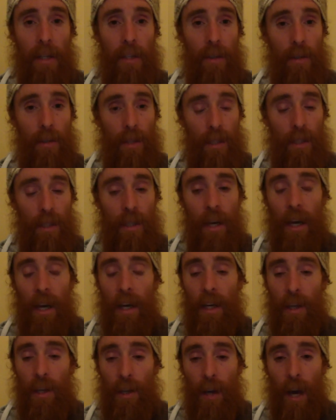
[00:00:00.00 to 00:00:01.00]
So this,
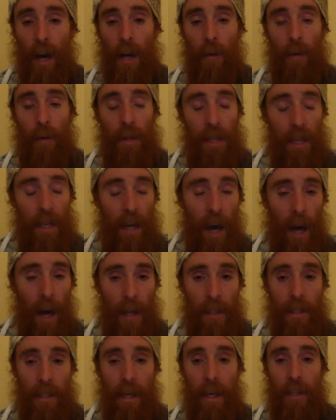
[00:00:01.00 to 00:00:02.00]
you got to read the
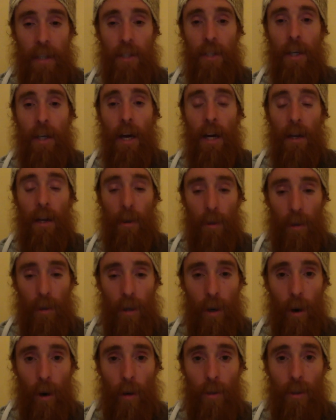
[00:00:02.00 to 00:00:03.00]
context, you got to know the
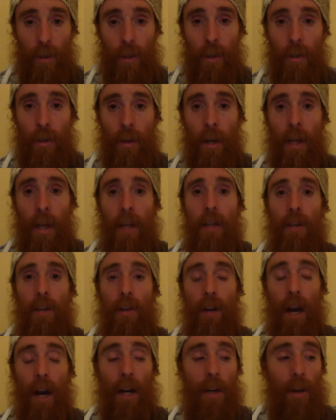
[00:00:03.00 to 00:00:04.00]
culture, you
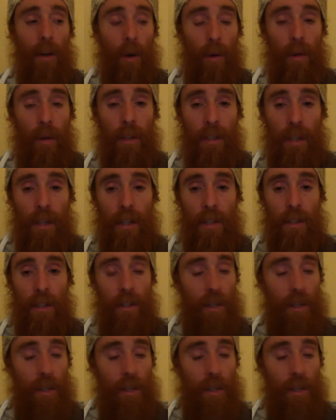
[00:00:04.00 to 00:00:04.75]
got to know this.